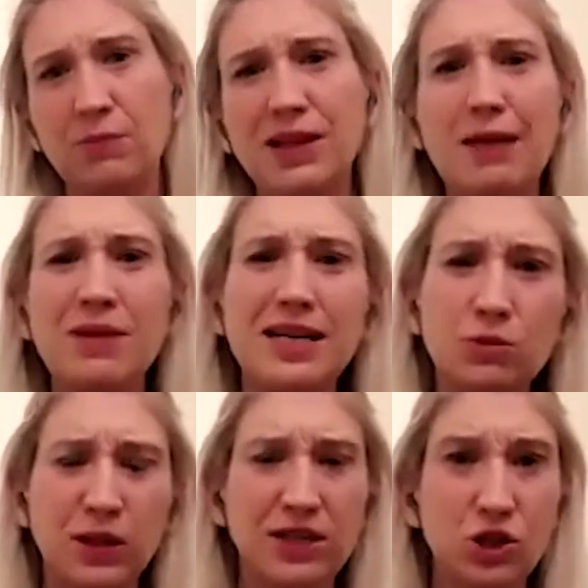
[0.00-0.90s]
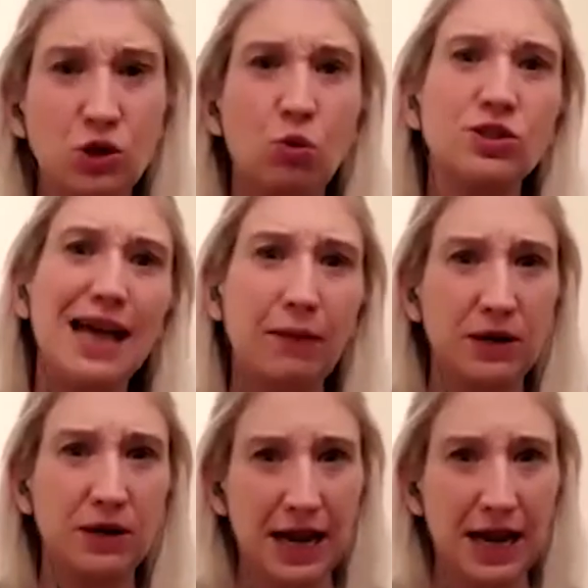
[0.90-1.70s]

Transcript: But let me explain to you what's happened